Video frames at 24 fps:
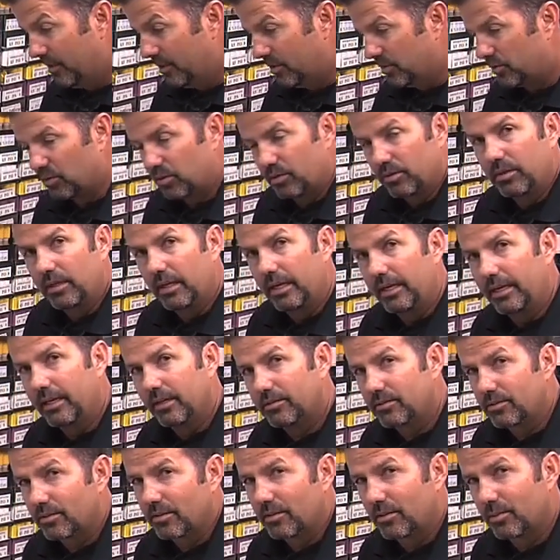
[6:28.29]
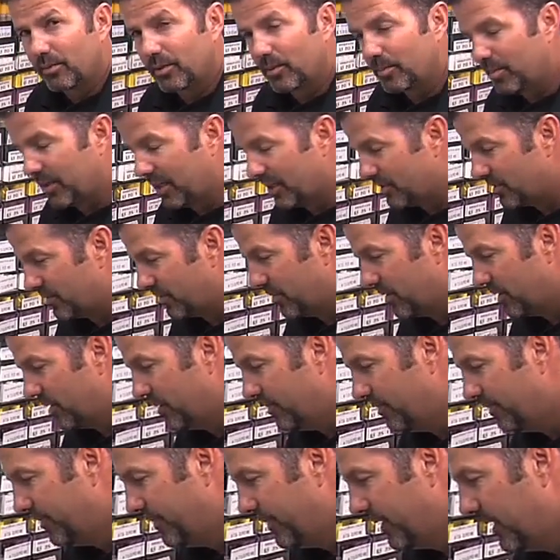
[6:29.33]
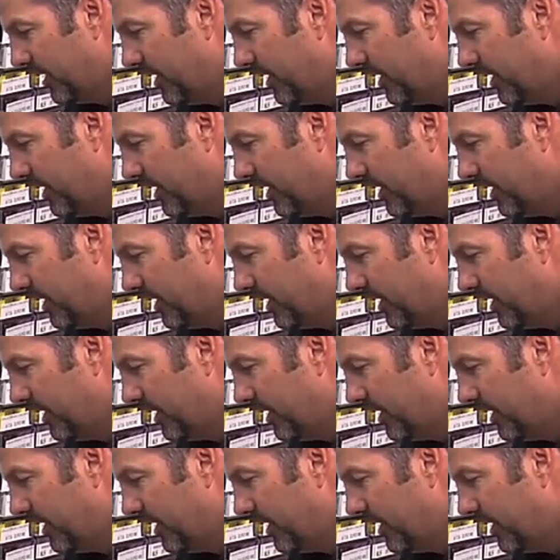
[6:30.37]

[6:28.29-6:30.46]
Certain layouts are going to work best for them.